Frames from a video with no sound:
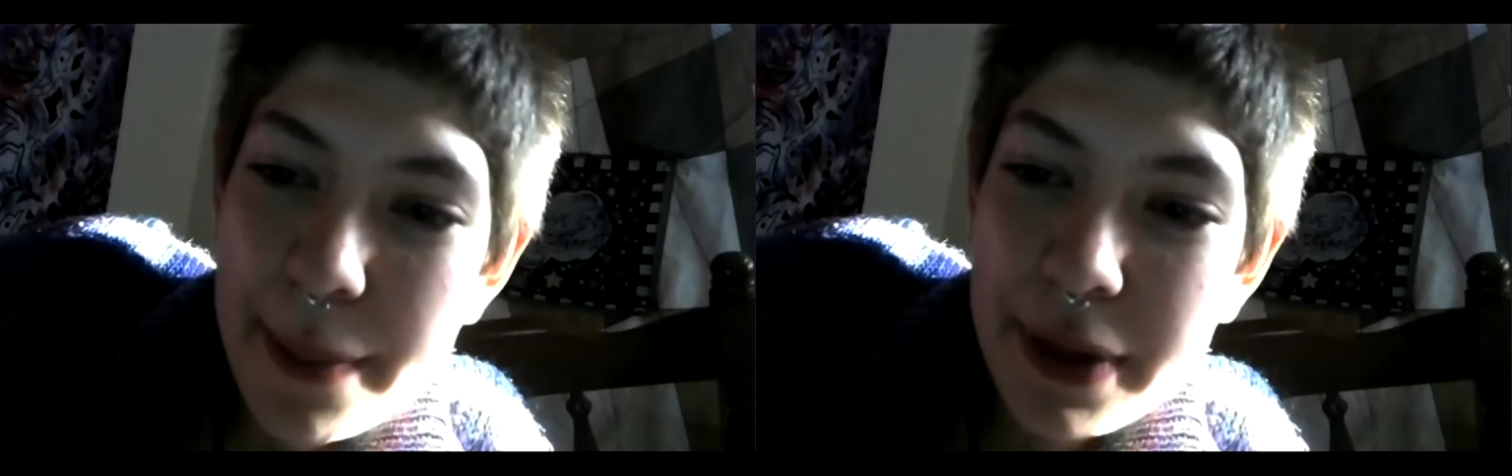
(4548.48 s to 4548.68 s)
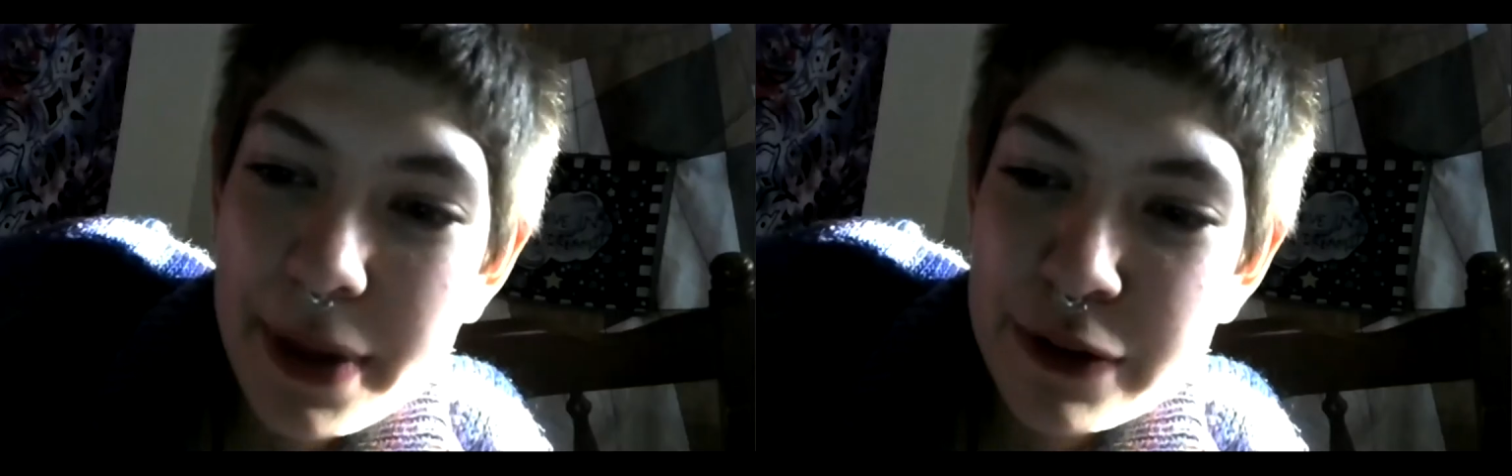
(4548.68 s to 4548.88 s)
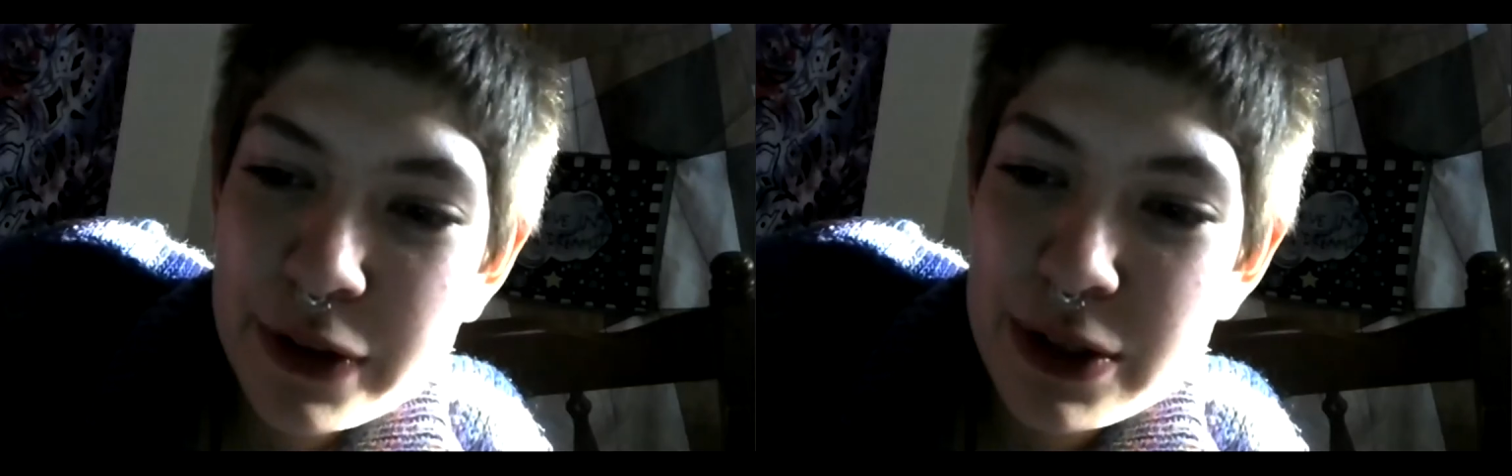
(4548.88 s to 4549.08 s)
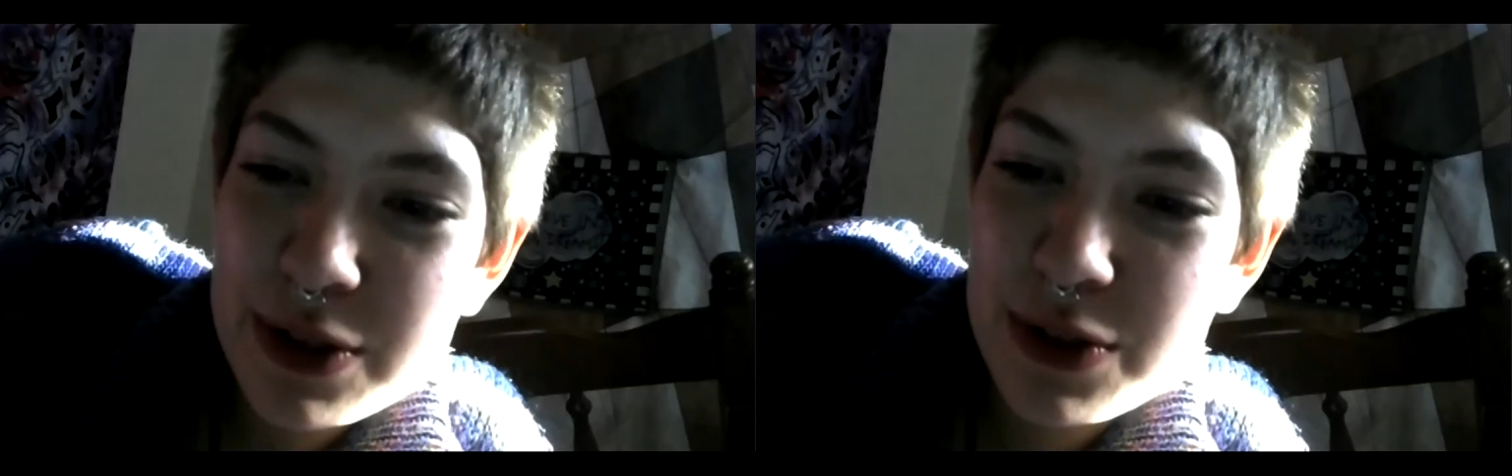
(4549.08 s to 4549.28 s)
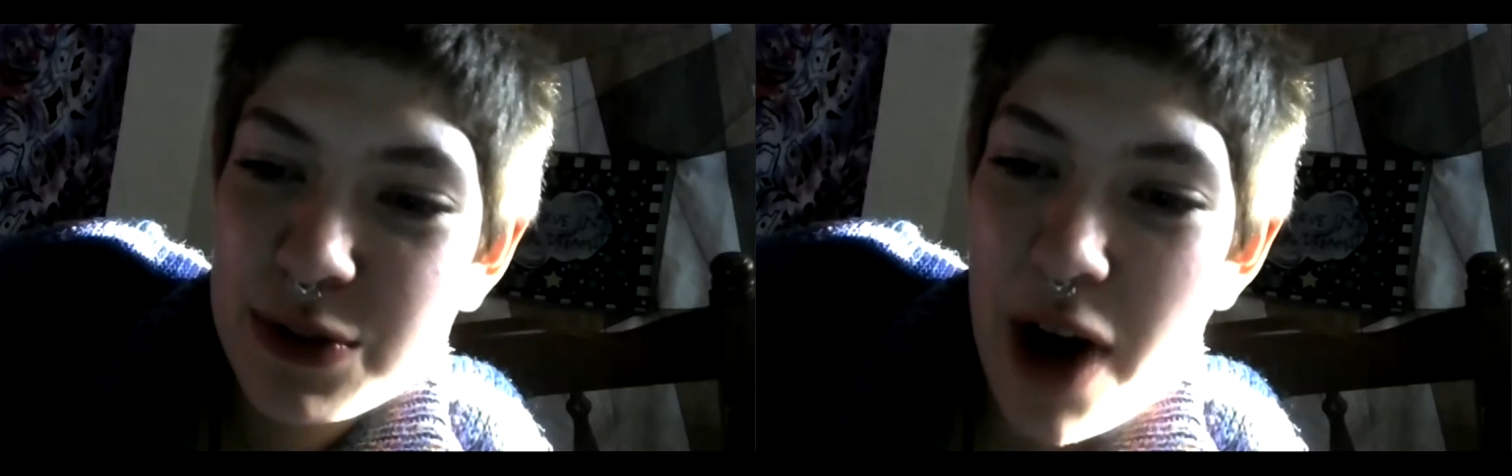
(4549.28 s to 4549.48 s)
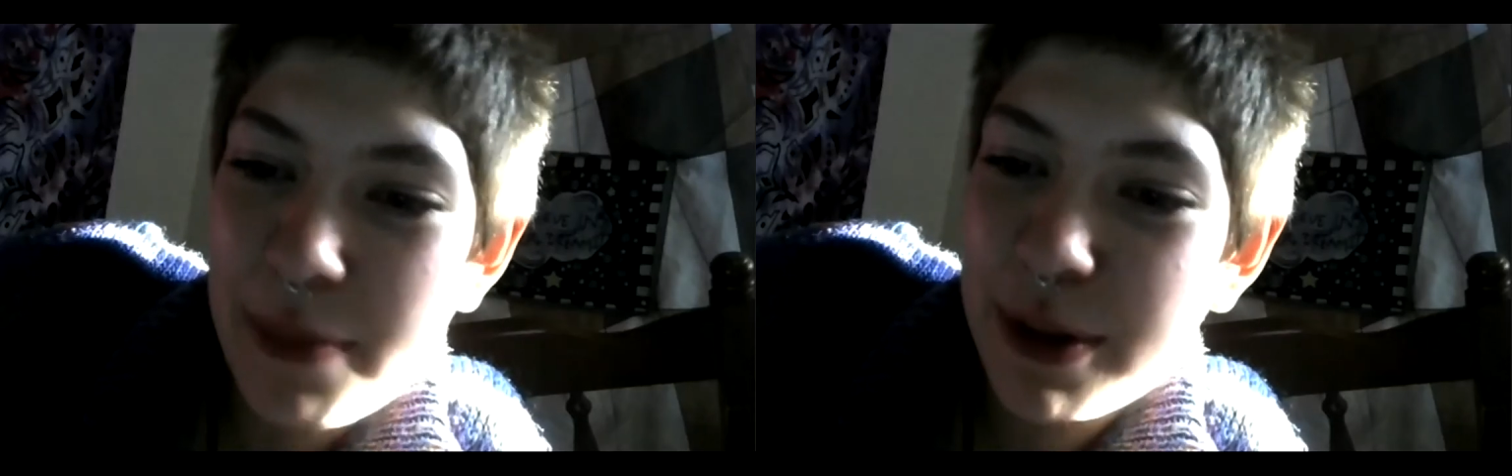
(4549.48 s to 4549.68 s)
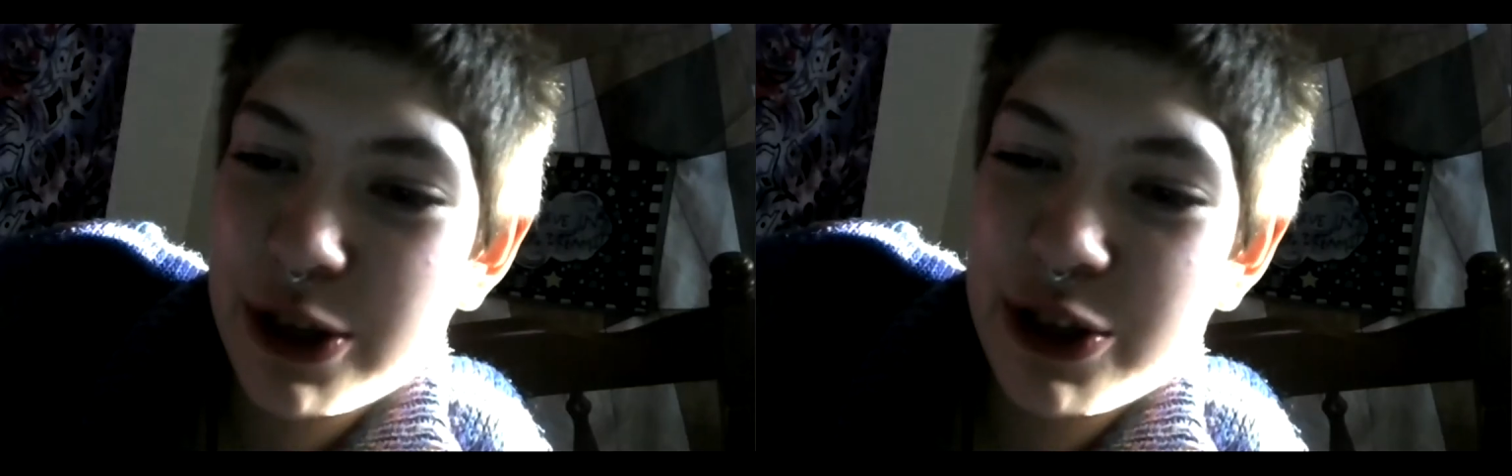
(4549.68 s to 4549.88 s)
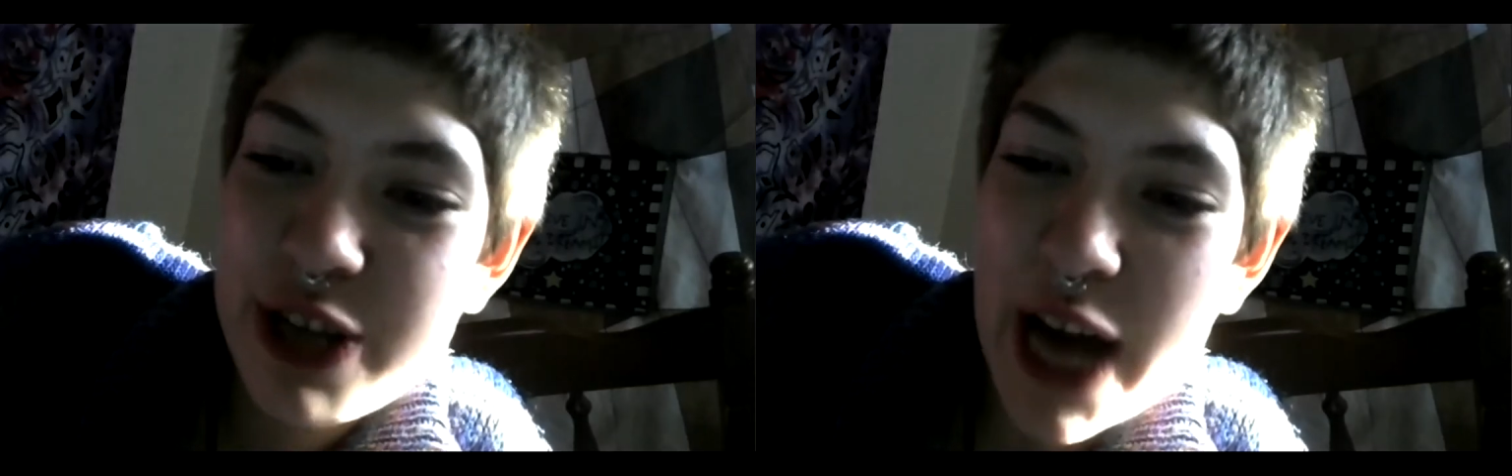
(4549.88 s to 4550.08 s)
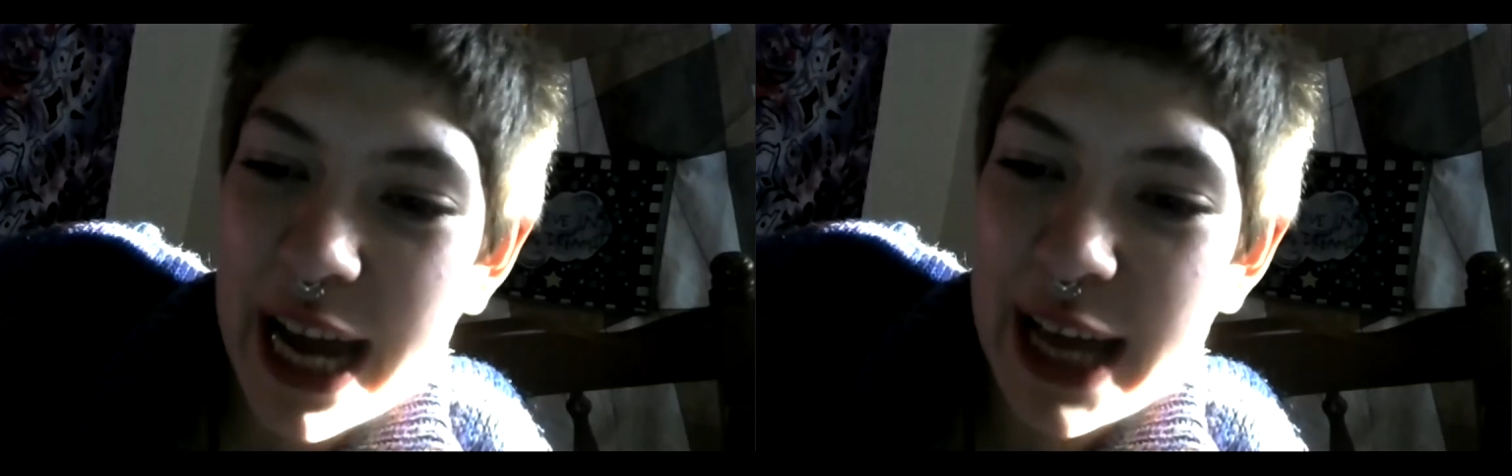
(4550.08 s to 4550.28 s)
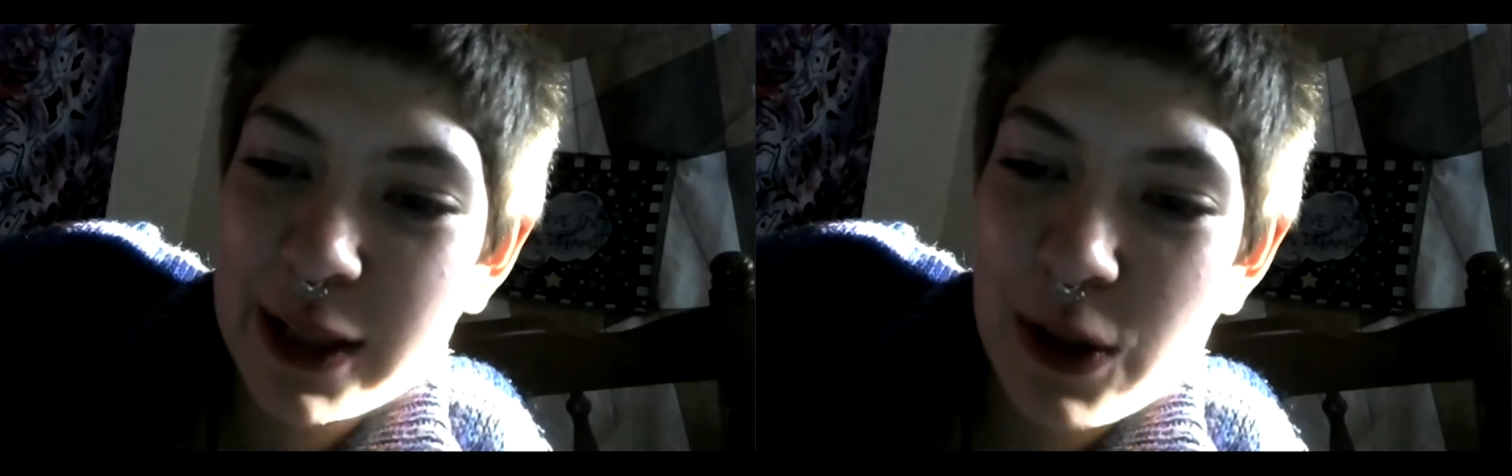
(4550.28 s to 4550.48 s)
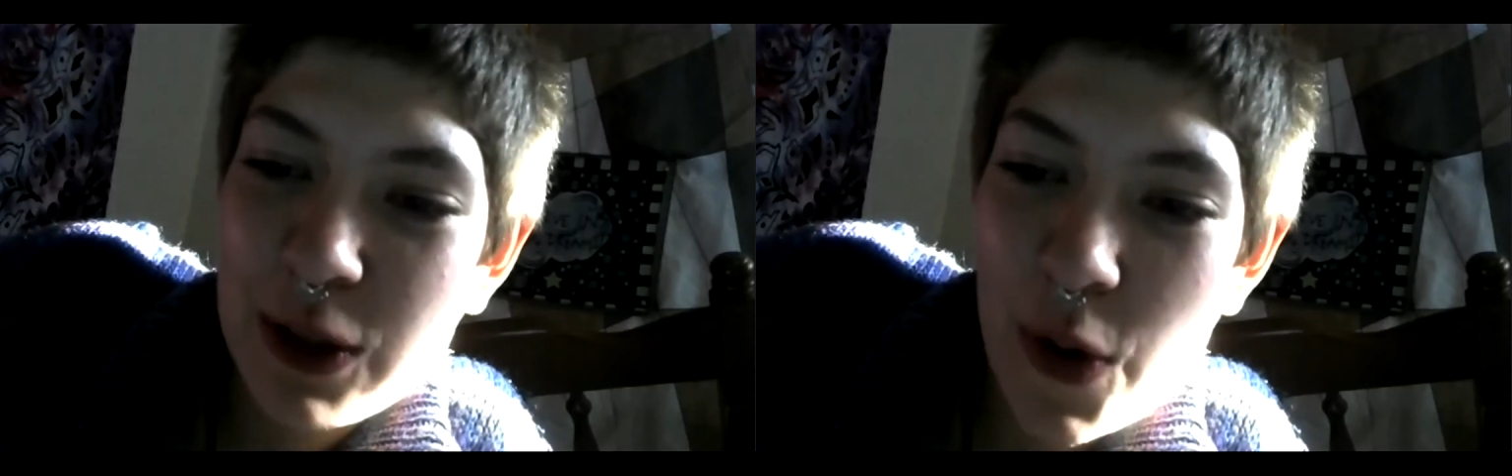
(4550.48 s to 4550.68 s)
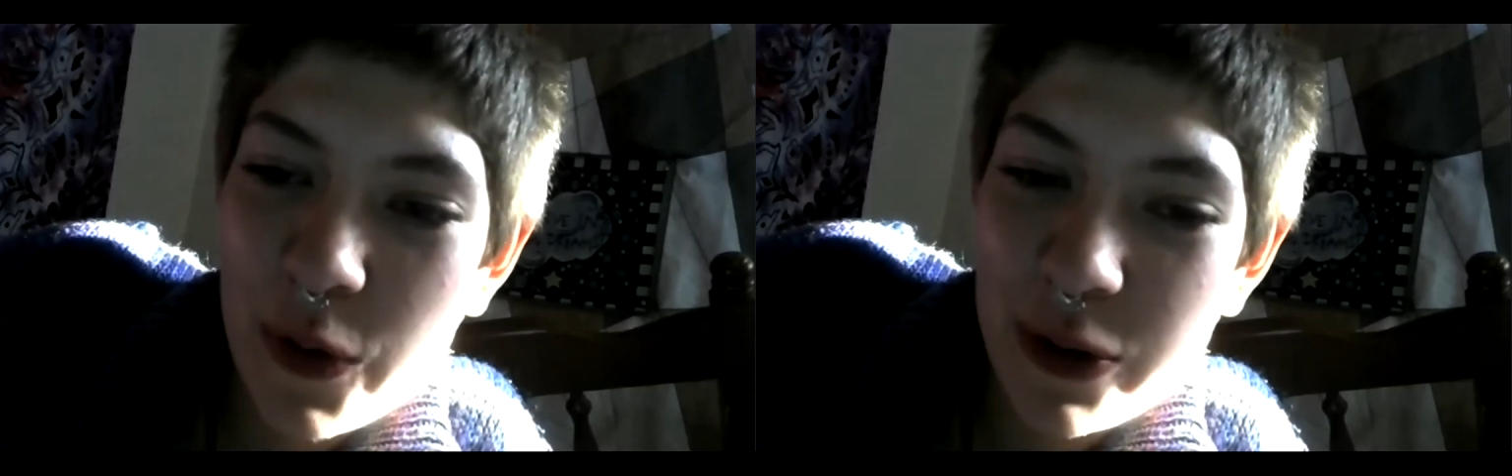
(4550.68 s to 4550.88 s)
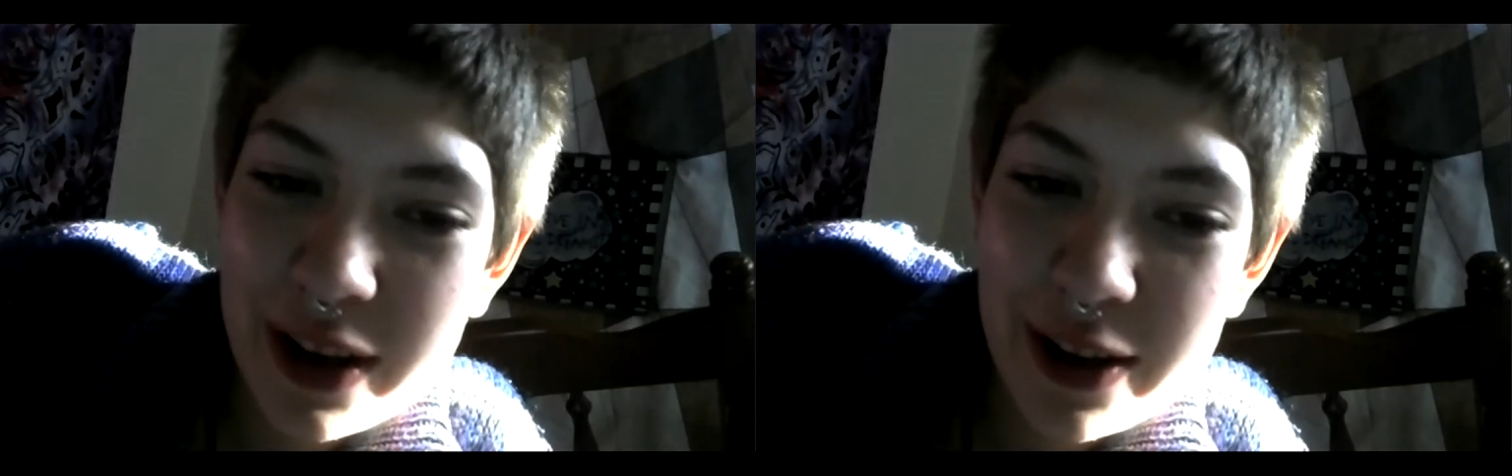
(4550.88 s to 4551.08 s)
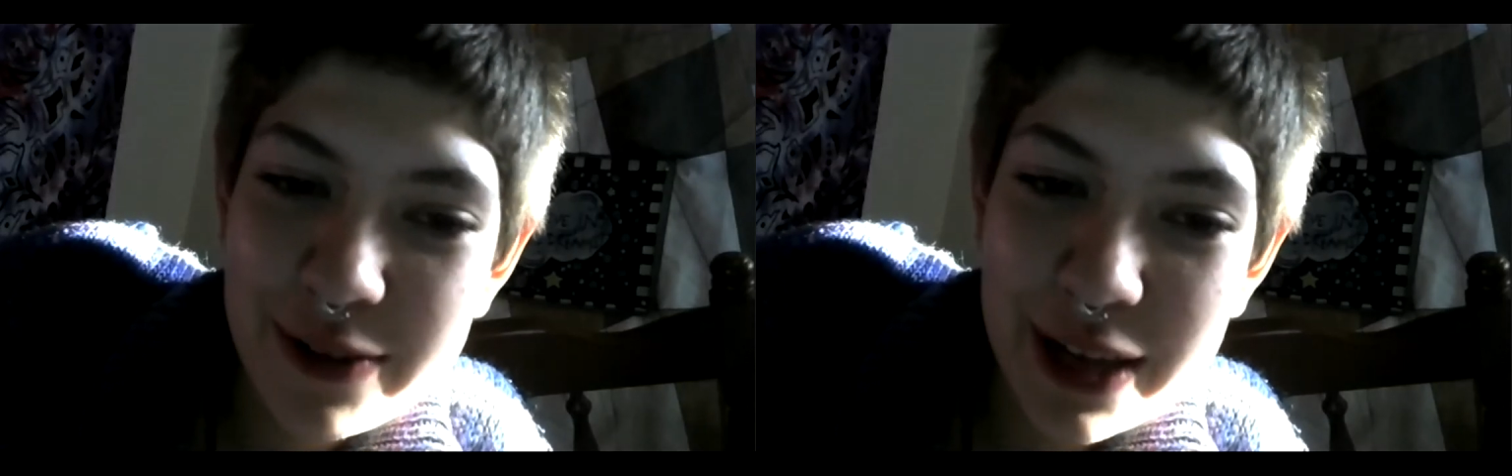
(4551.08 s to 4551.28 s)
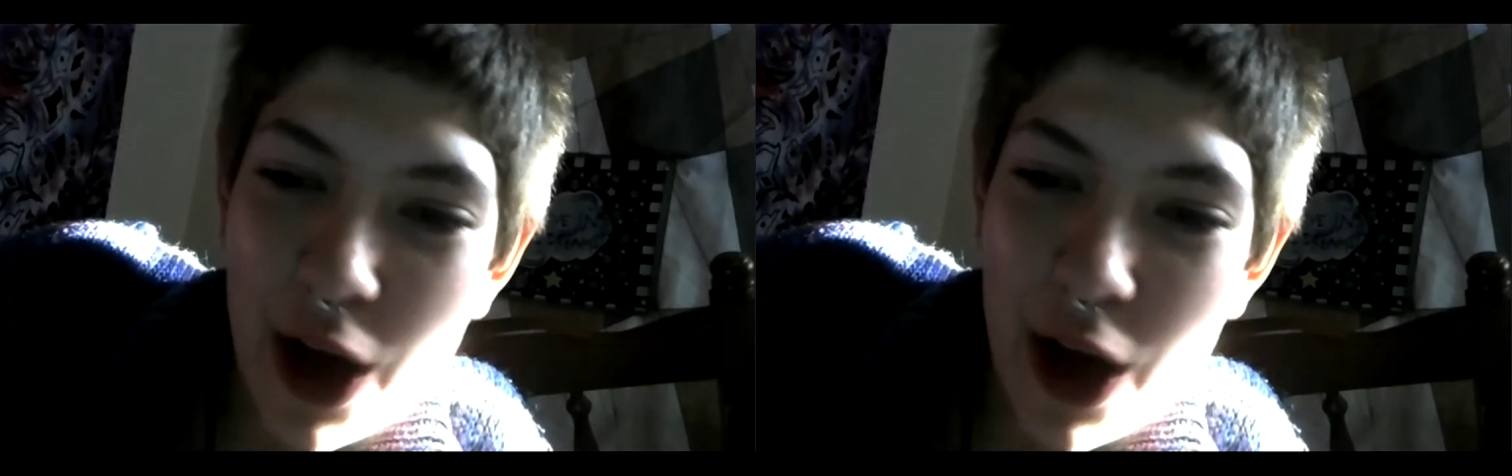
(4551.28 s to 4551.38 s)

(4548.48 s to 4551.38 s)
but if you just drop this giant load of like